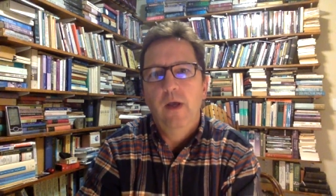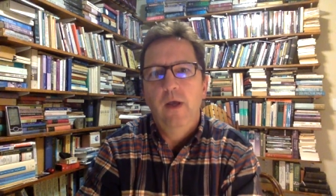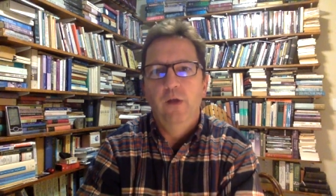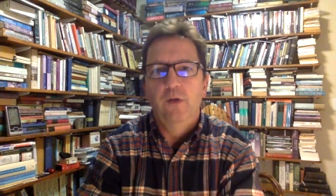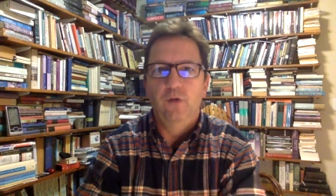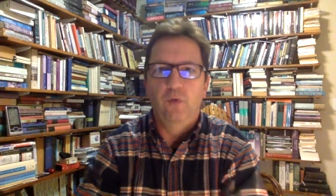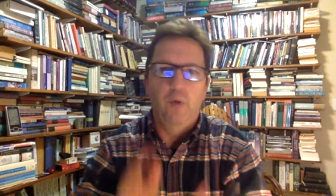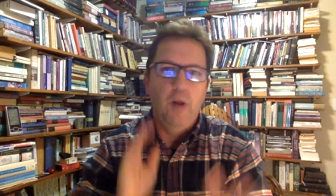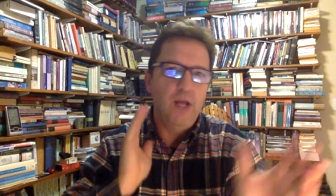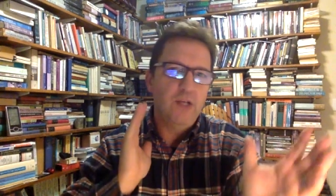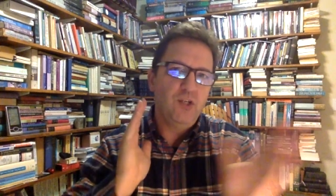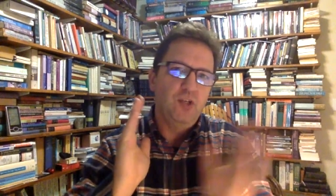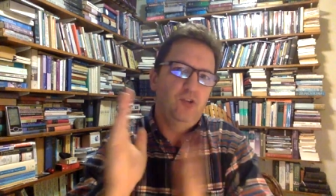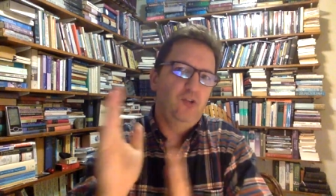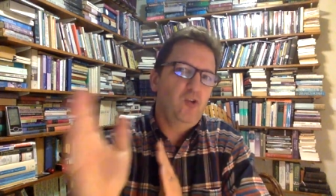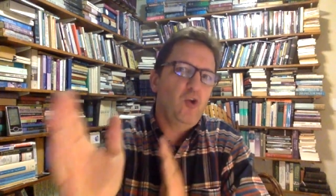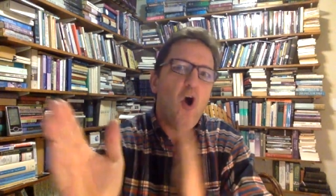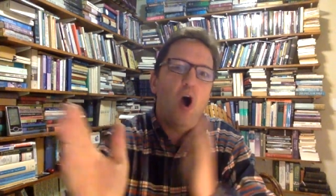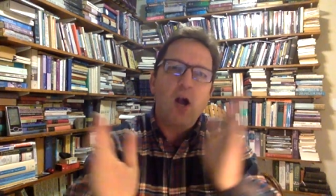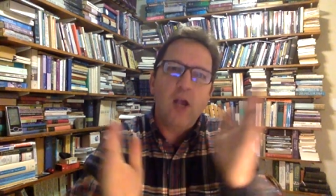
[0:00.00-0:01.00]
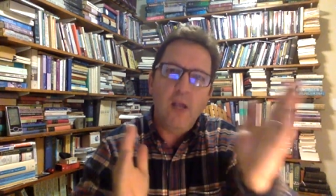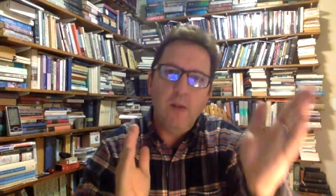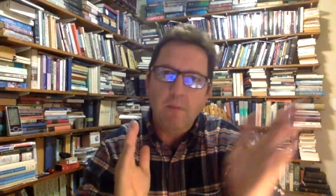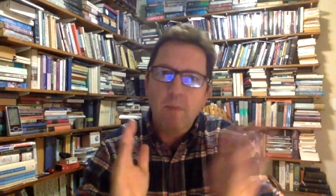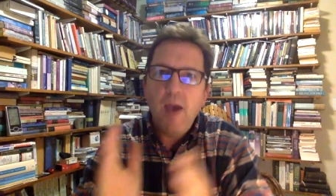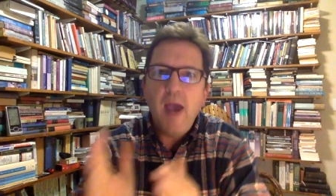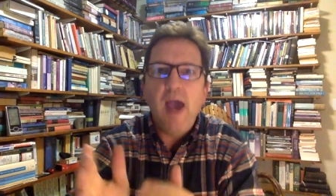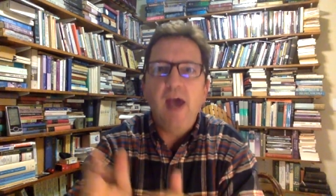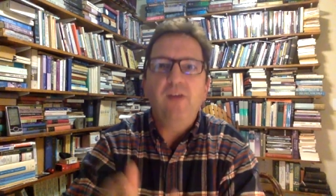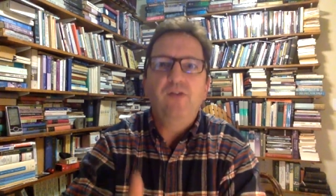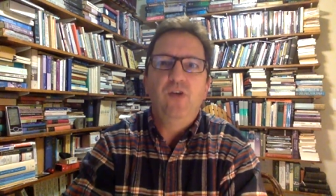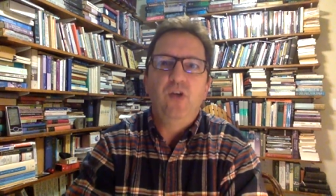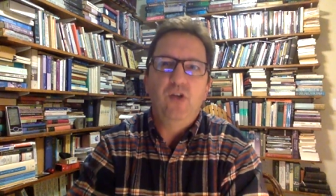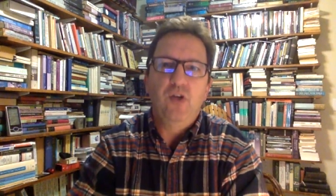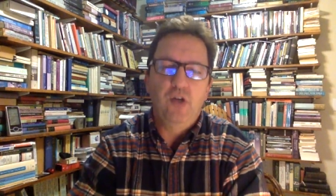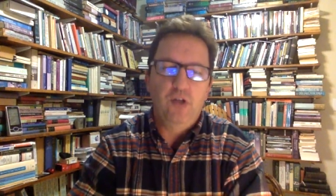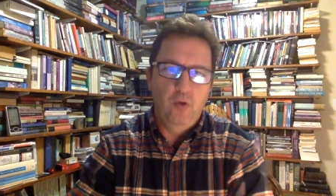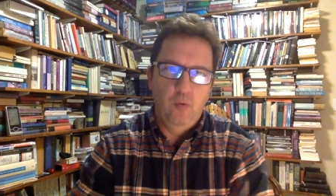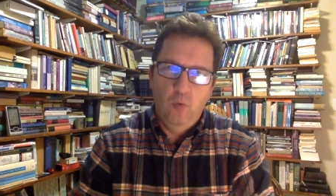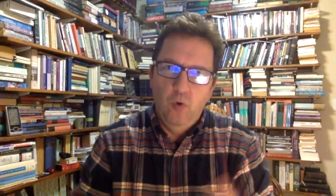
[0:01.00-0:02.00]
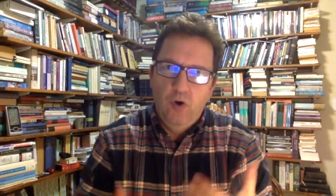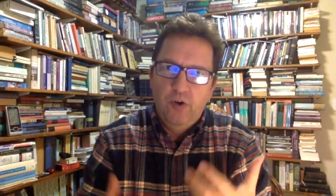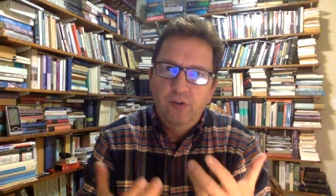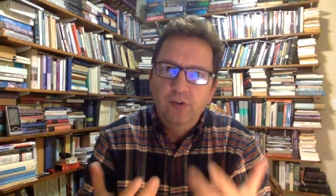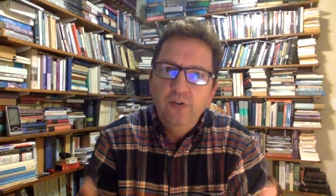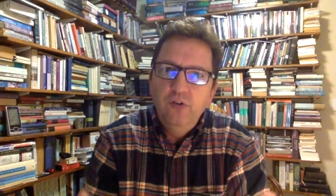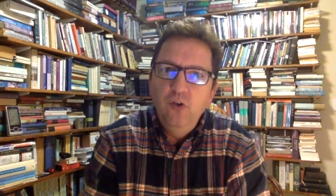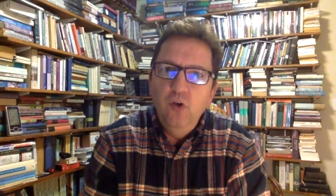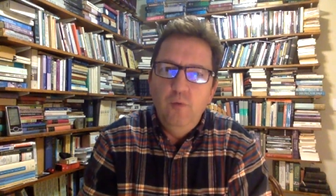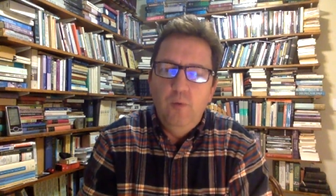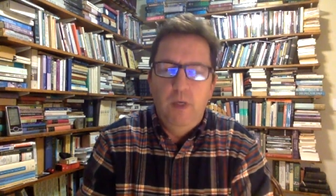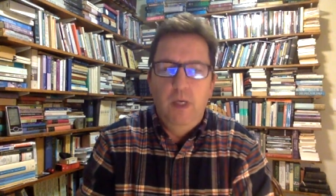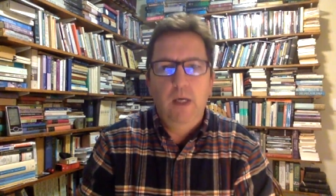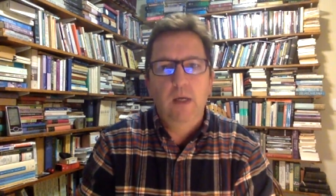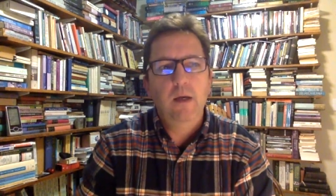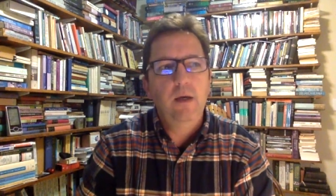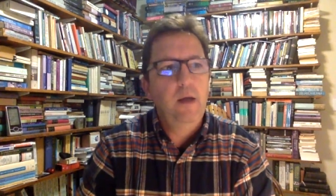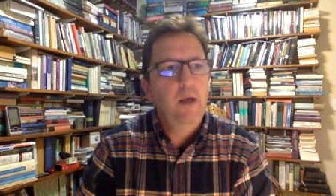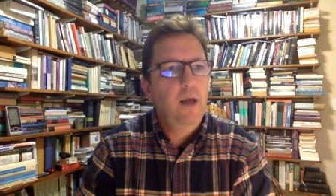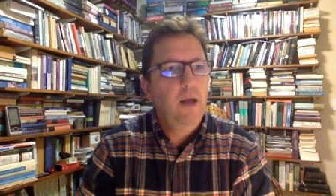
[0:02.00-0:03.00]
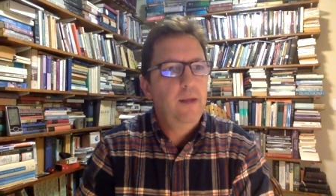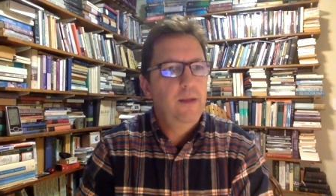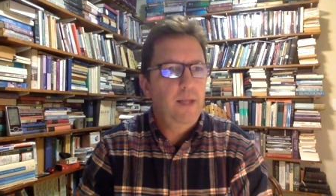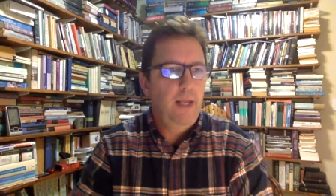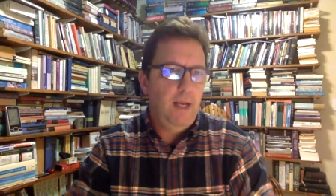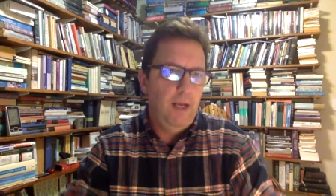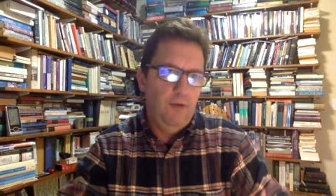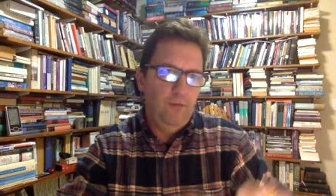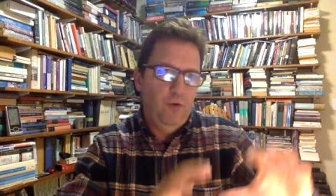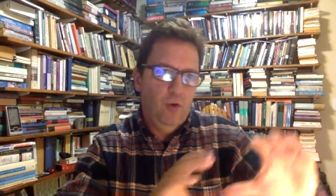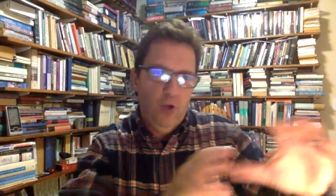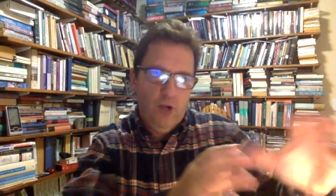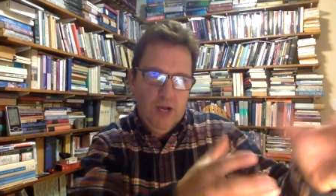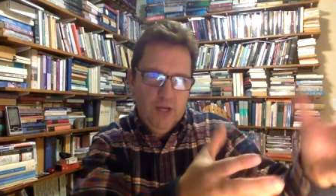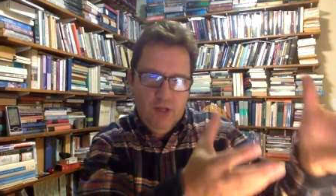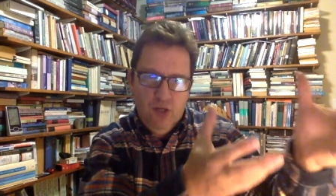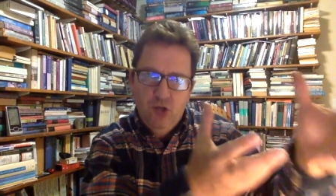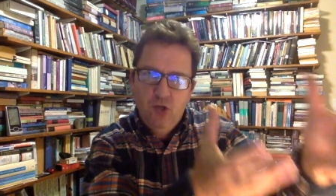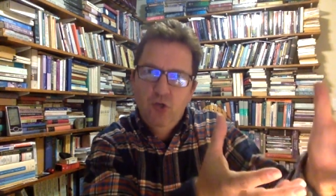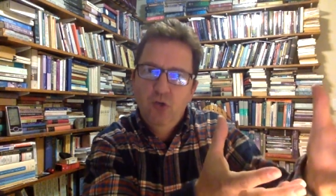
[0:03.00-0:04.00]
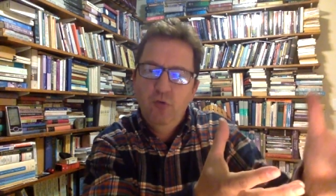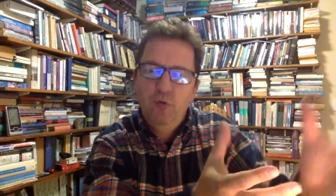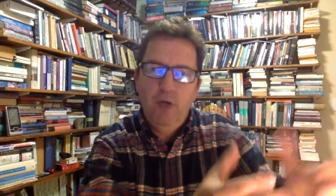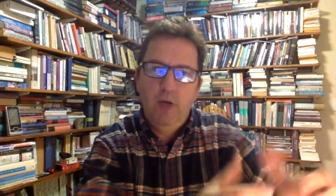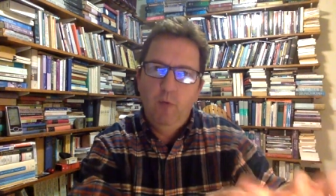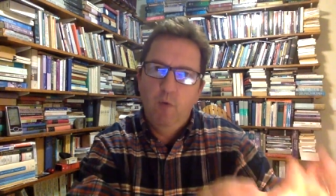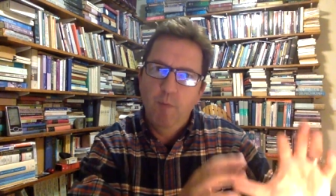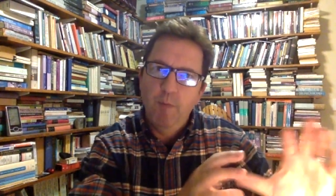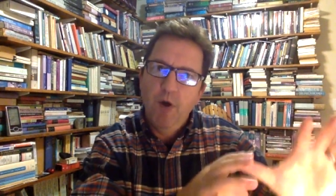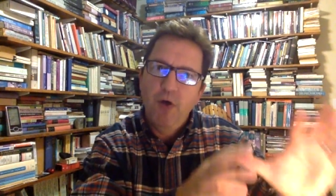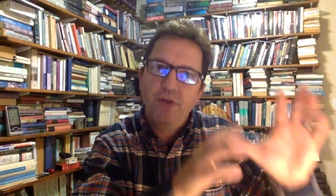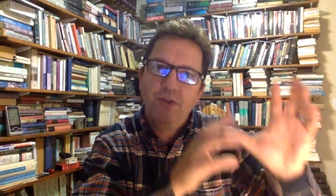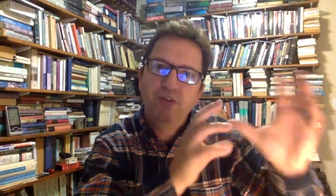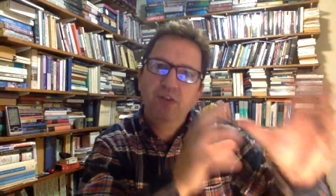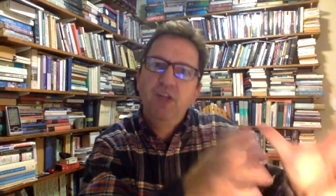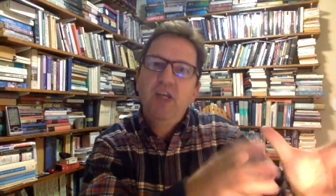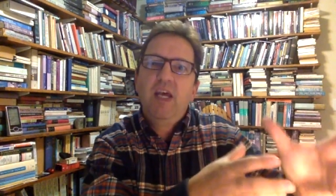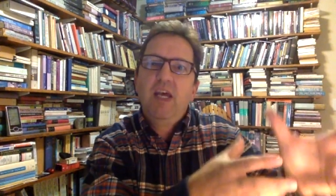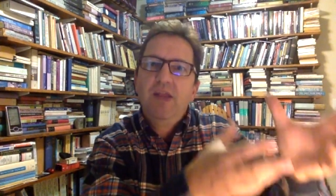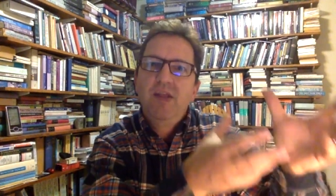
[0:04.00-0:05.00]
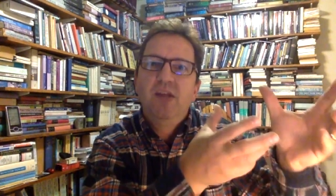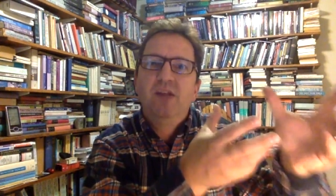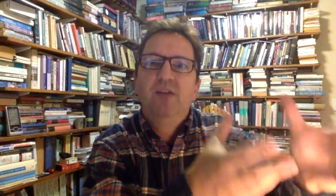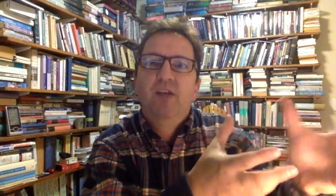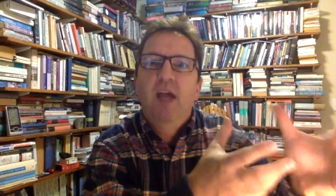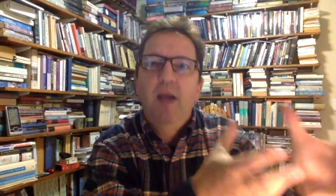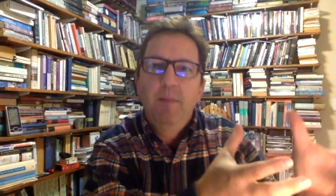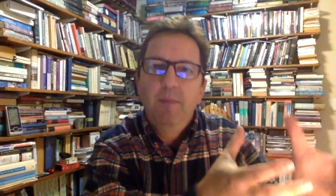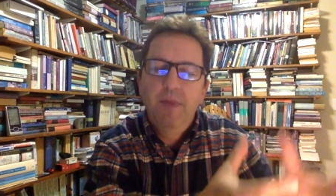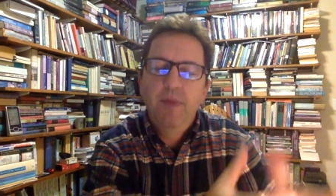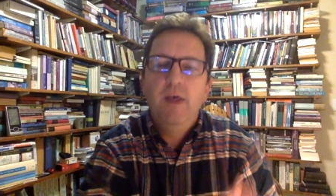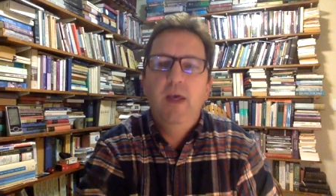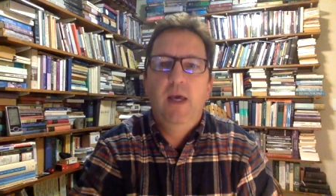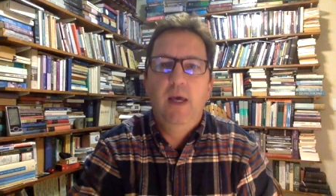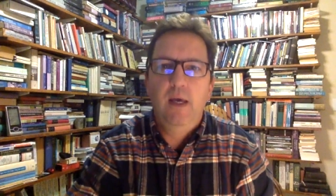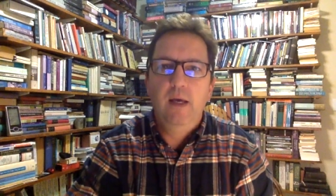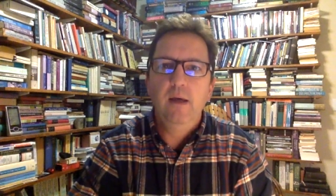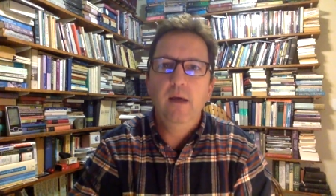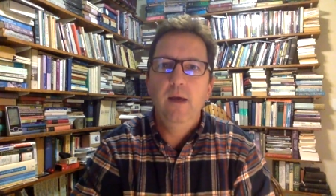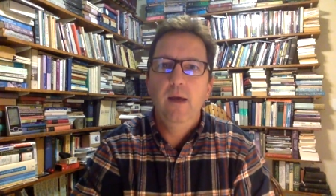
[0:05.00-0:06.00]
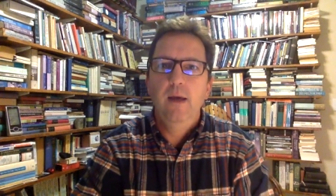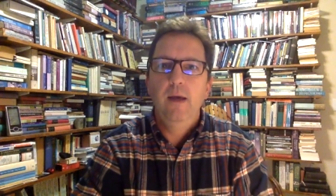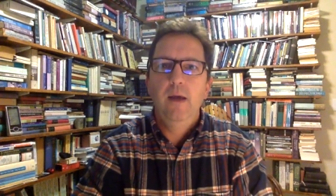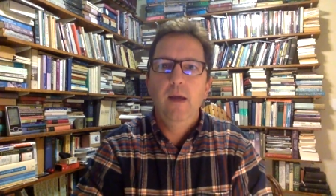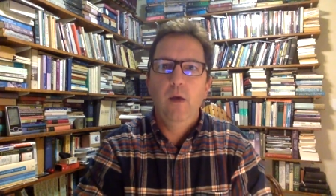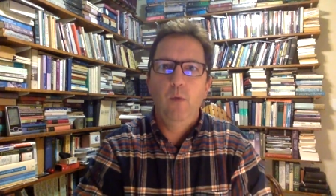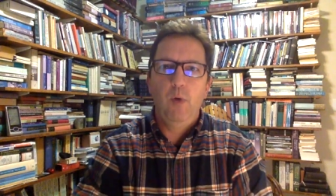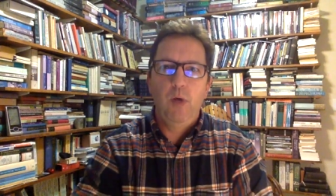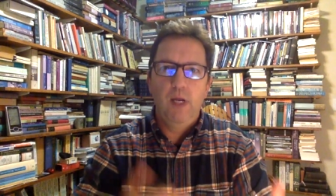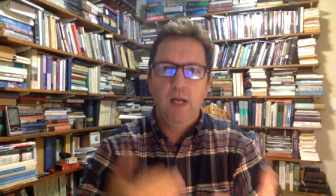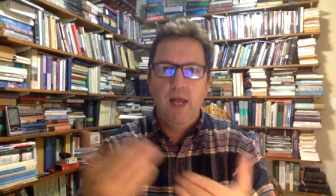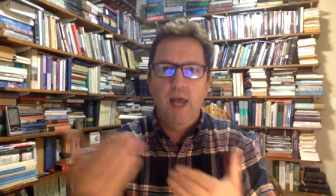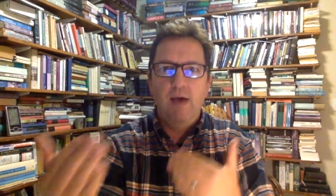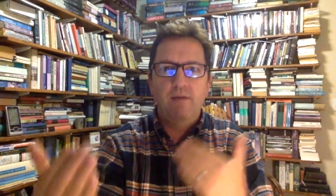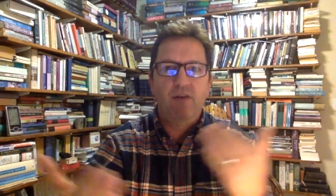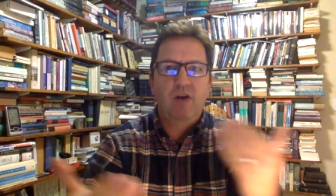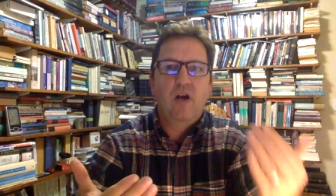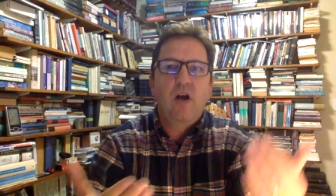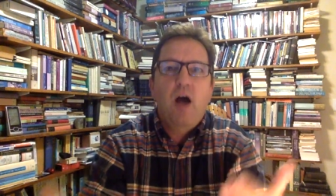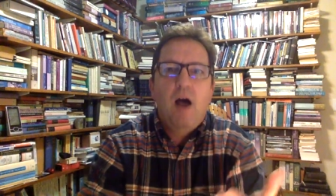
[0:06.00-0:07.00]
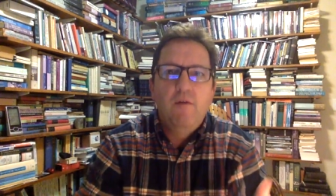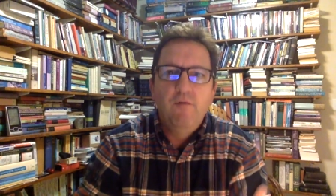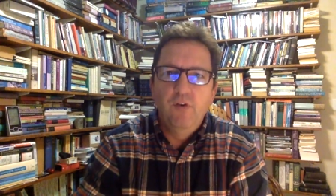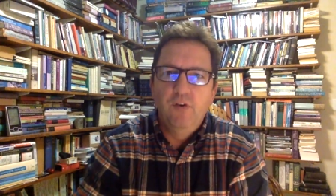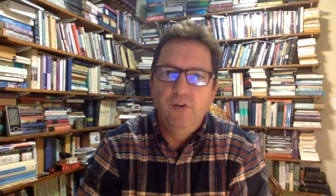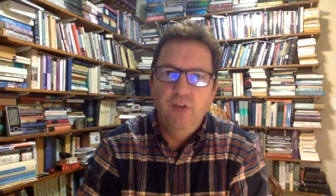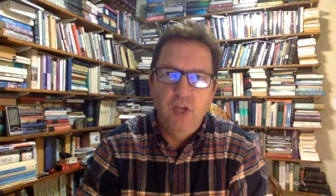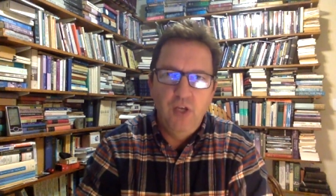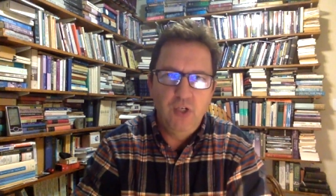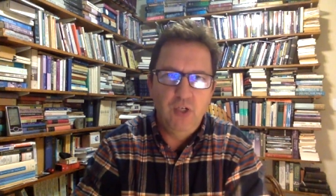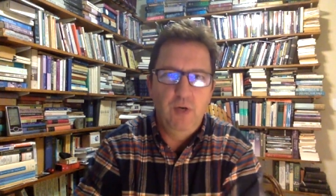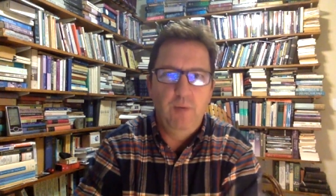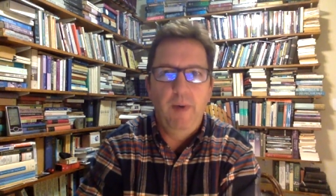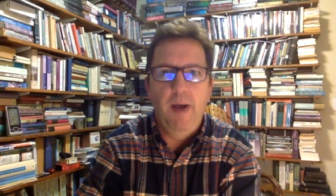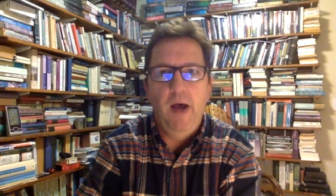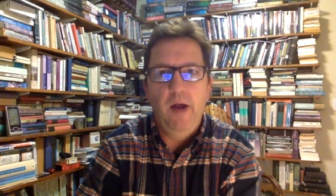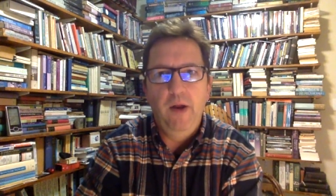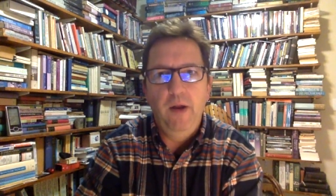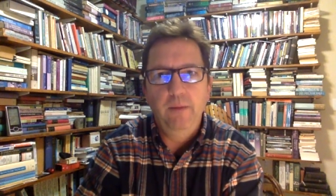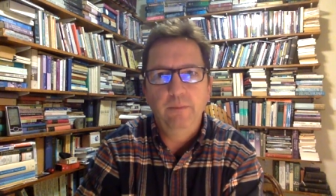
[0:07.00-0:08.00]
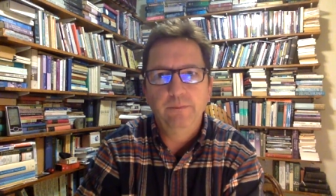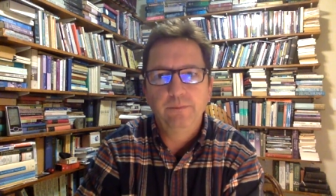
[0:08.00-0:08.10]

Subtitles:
So we're not just talking past each other. We're assuming that if we look at the tree, we're both seeing the same thing, and we can have a conversation about it.